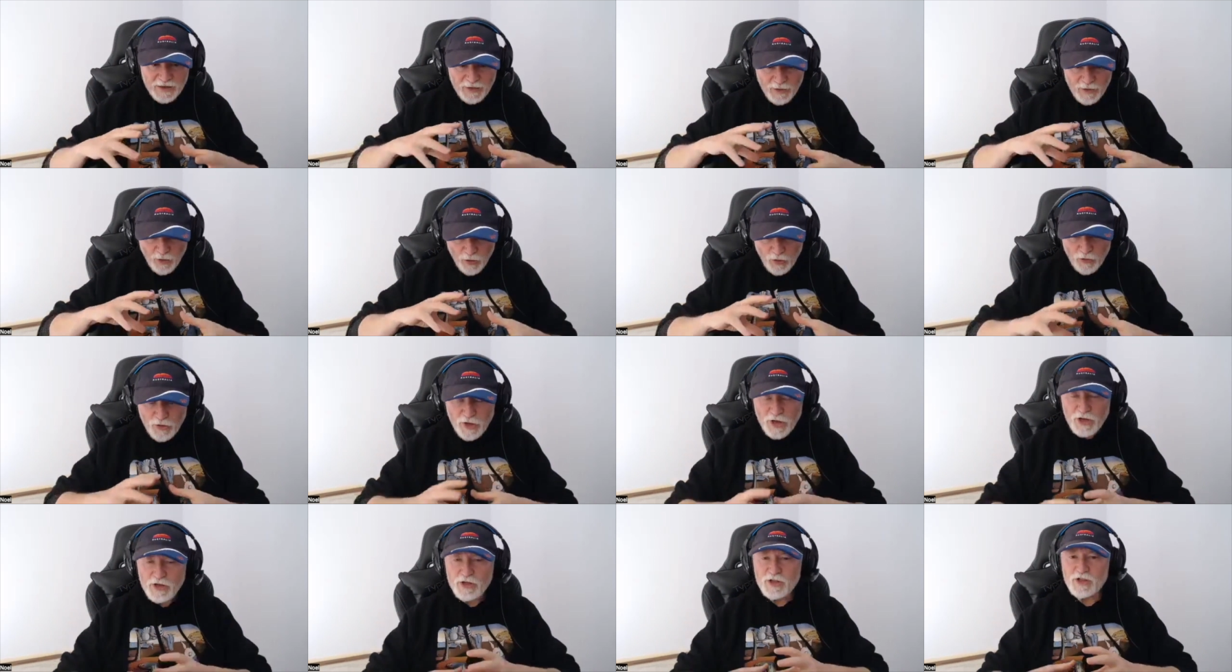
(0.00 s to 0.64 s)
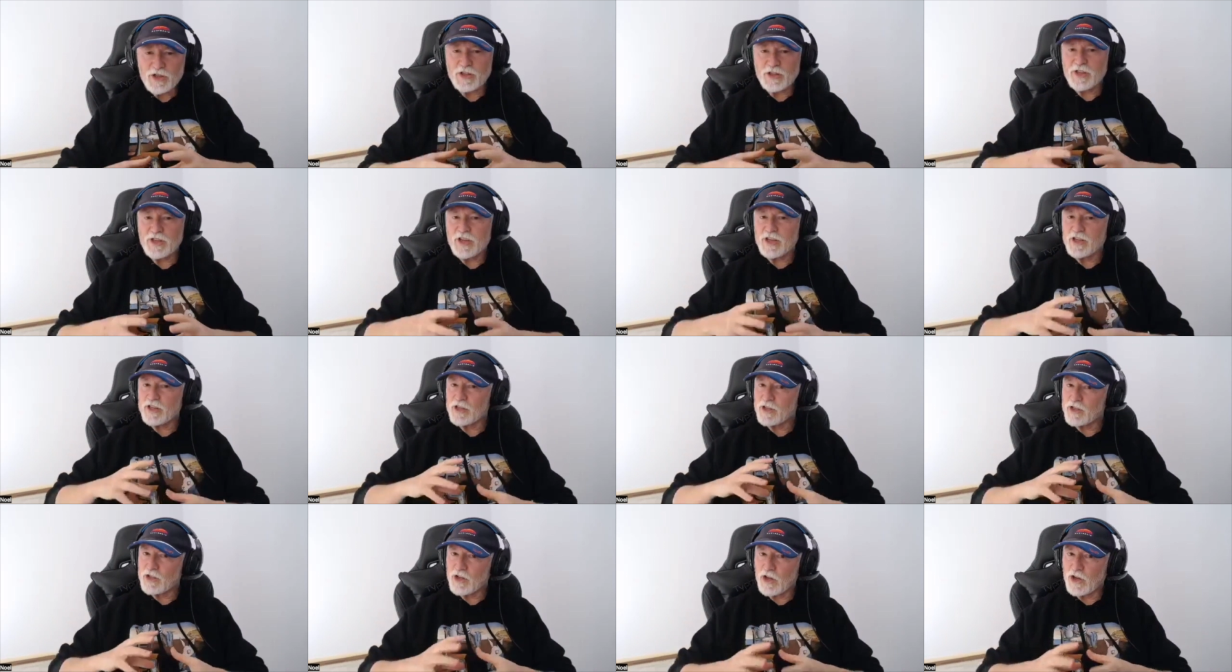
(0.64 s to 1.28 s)
all those
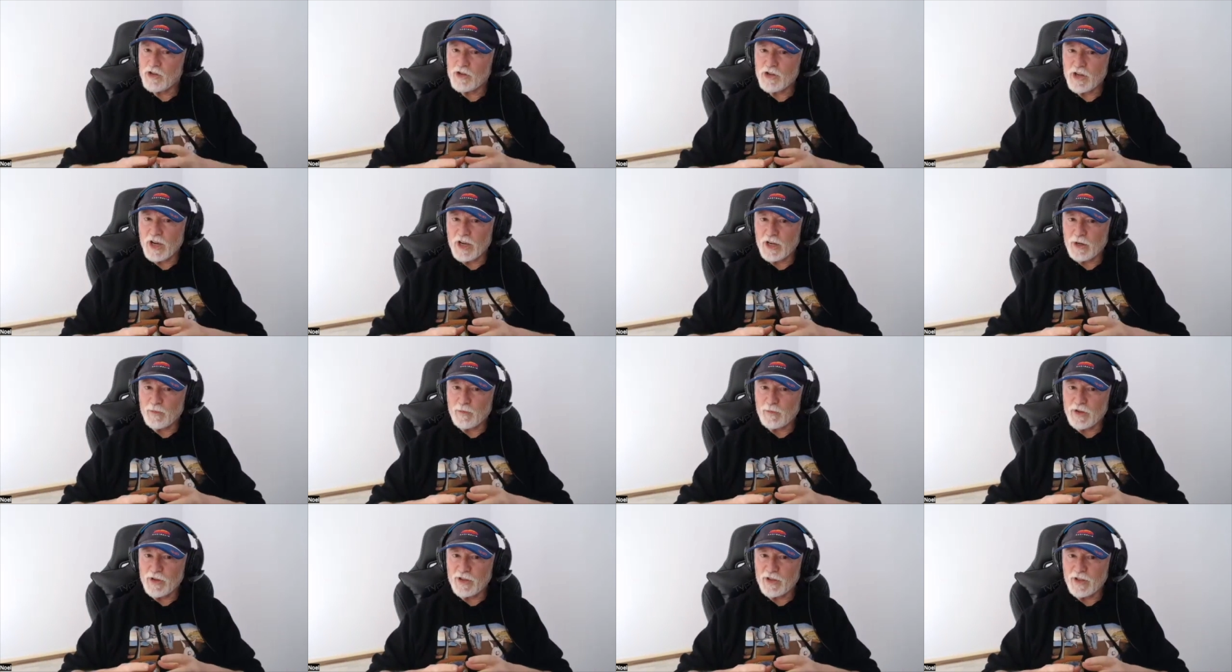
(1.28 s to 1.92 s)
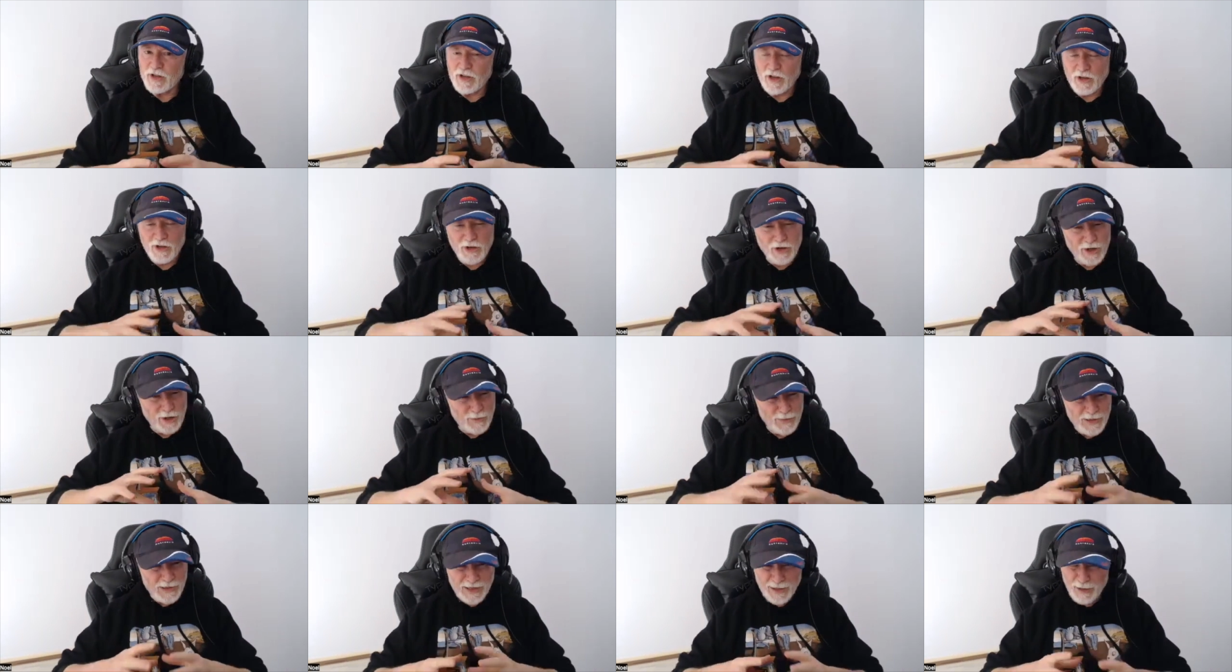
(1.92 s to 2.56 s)
things associated with it are going
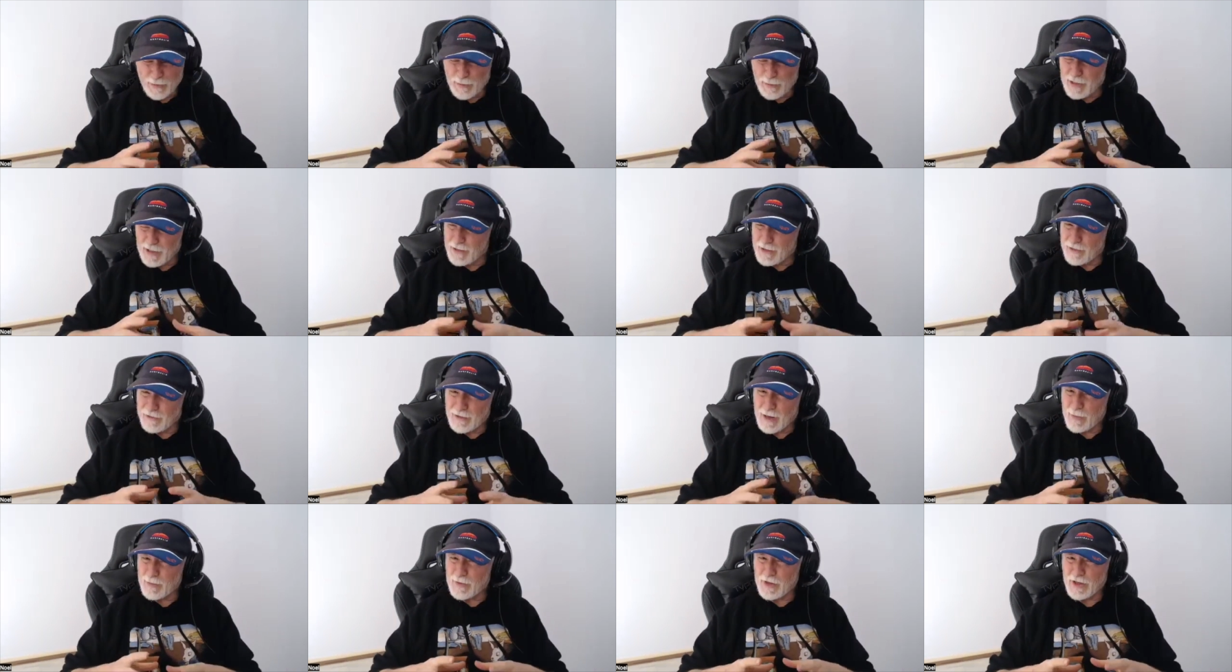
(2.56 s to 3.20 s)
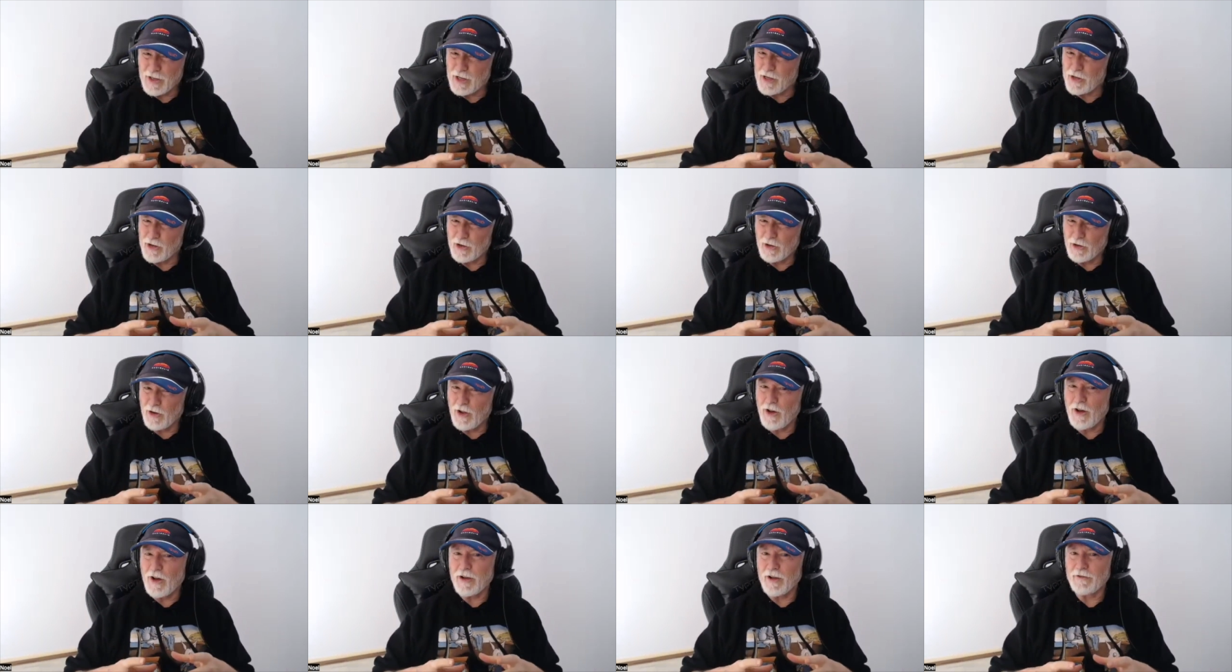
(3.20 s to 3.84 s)
to be a little bit corrupted in your
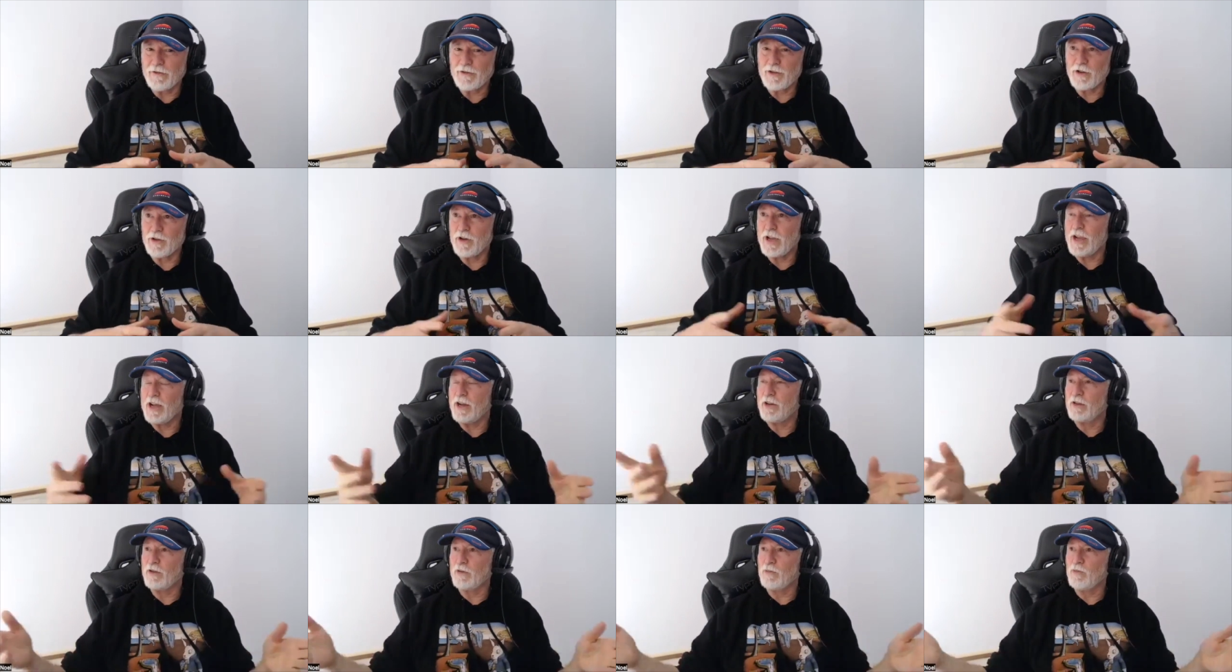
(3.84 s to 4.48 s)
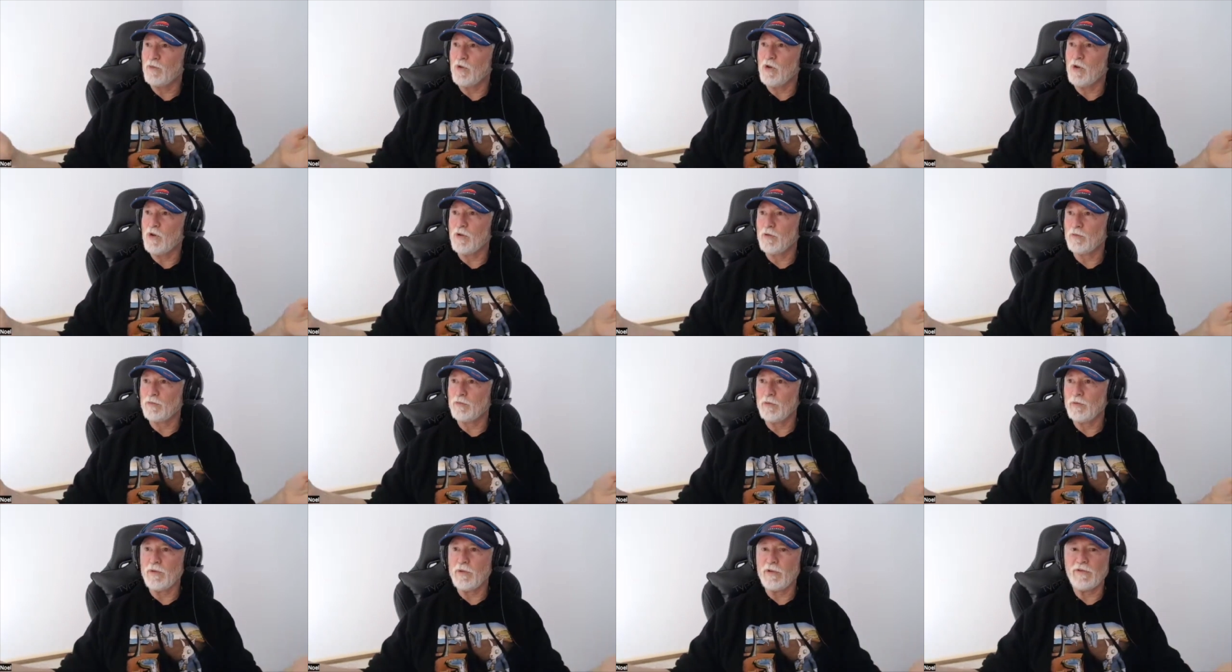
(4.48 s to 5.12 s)
life. Your outer
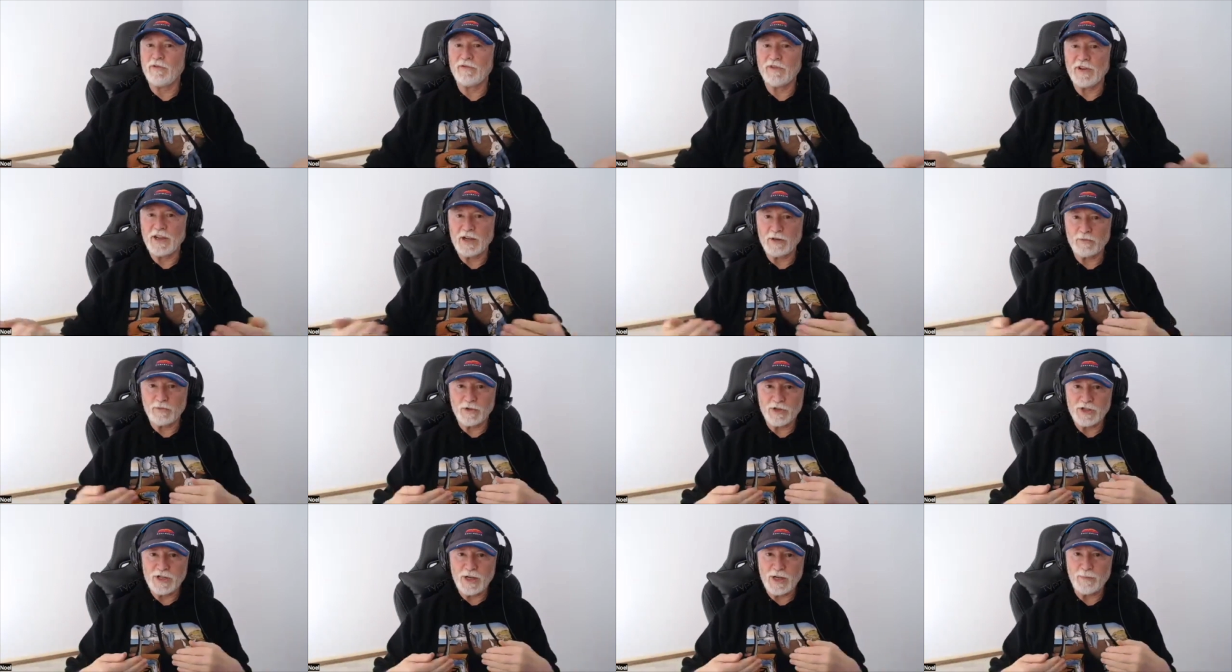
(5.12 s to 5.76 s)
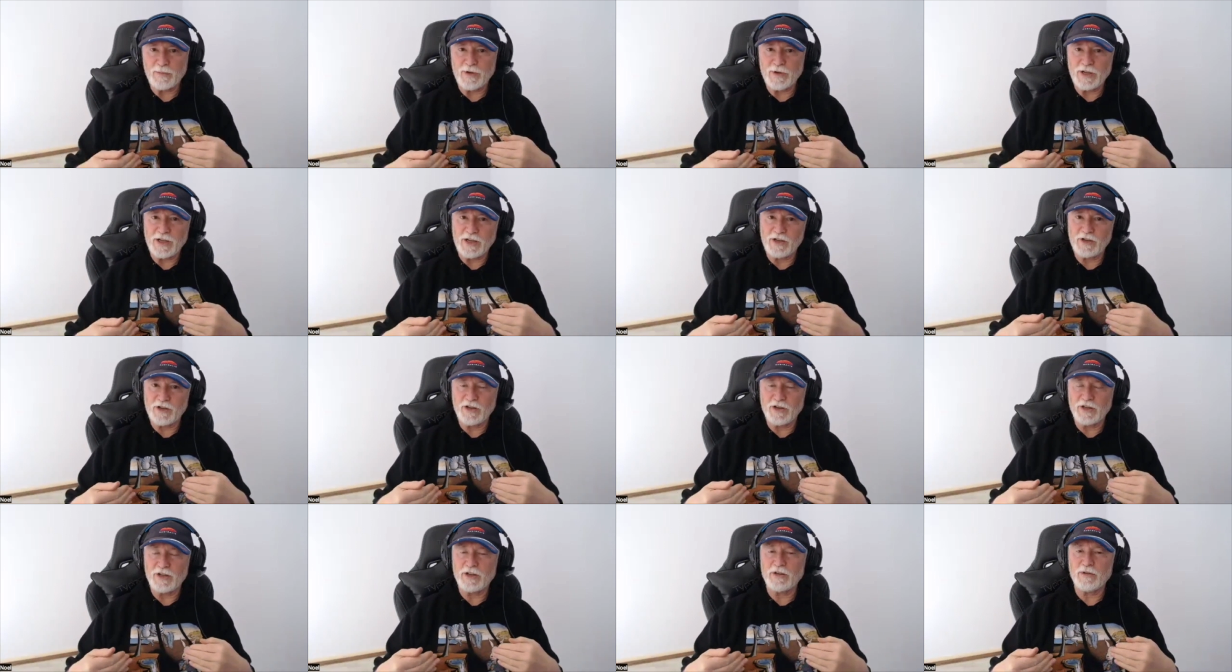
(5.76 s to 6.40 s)
world will reflect what's happening in
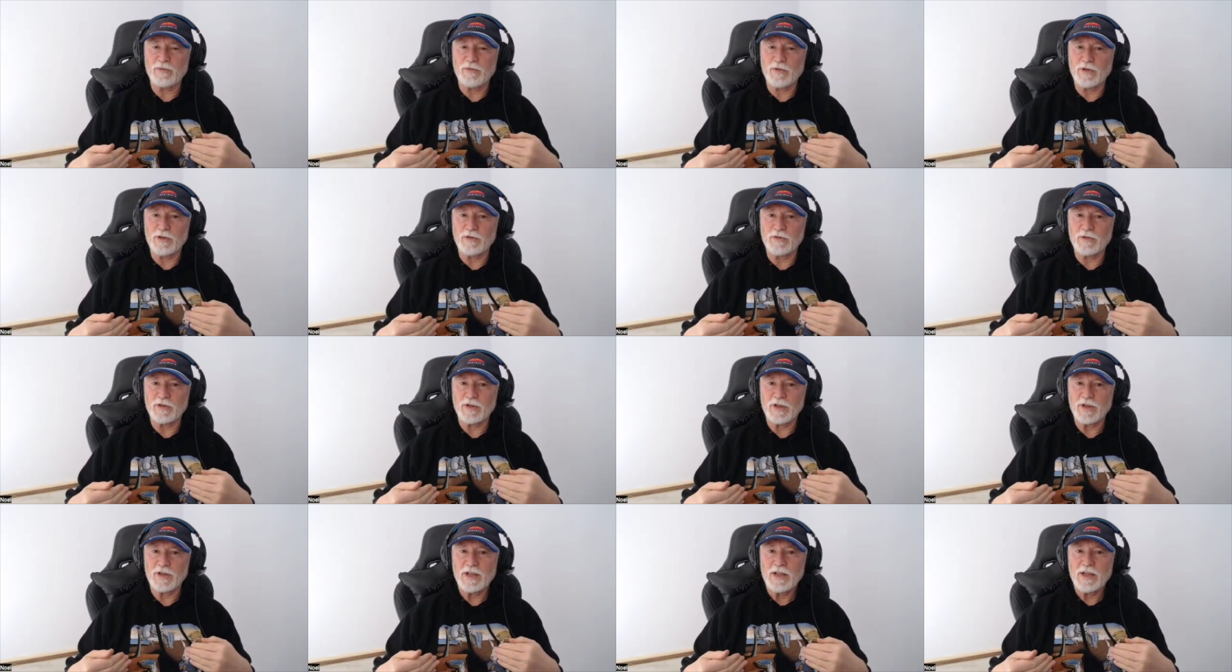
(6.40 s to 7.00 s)
your inner world.